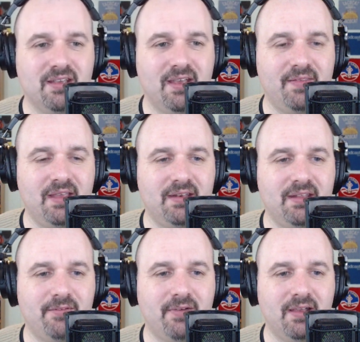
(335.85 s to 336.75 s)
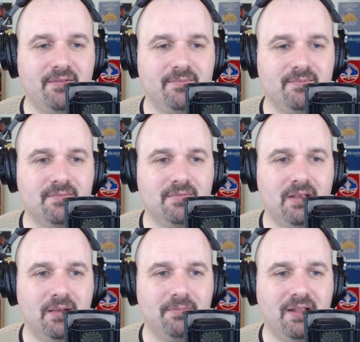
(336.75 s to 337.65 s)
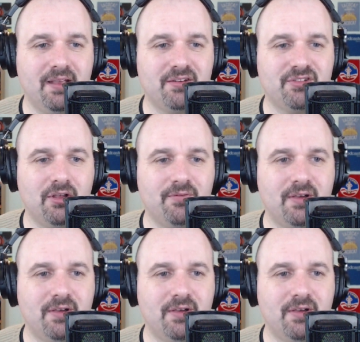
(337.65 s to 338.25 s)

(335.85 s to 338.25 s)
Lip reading: And then if I apply a shelf